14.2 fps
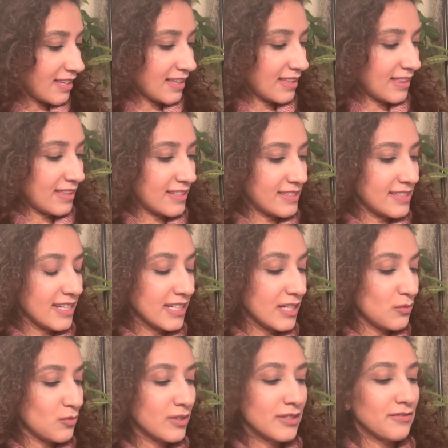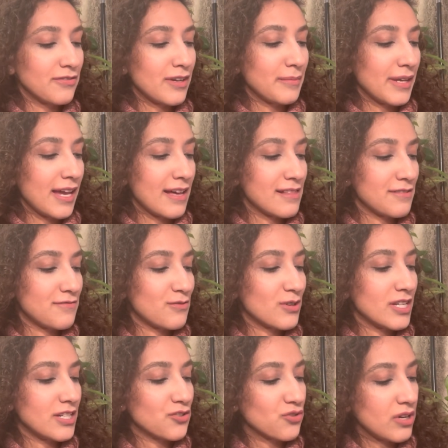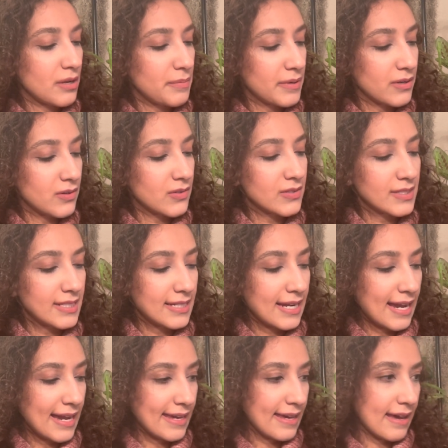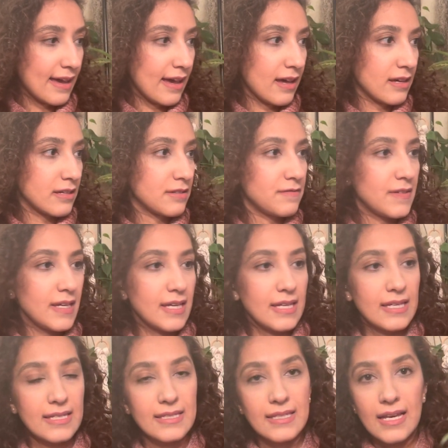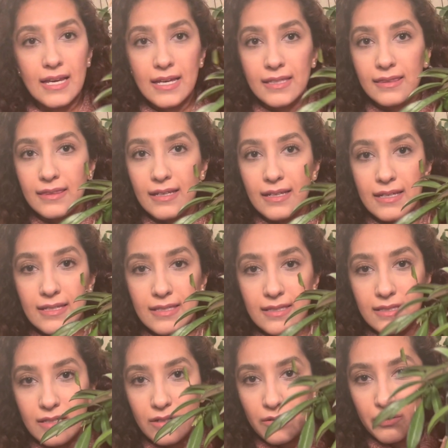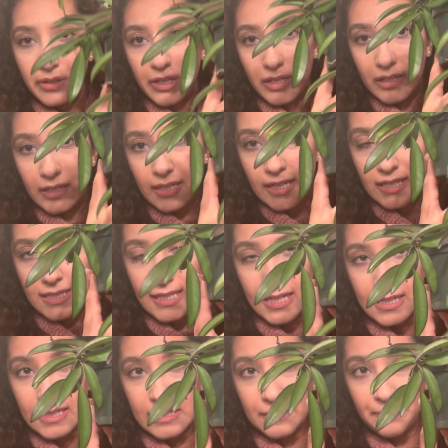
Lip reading: The second one from California Tropicals that I have is this Hoya Quintiana,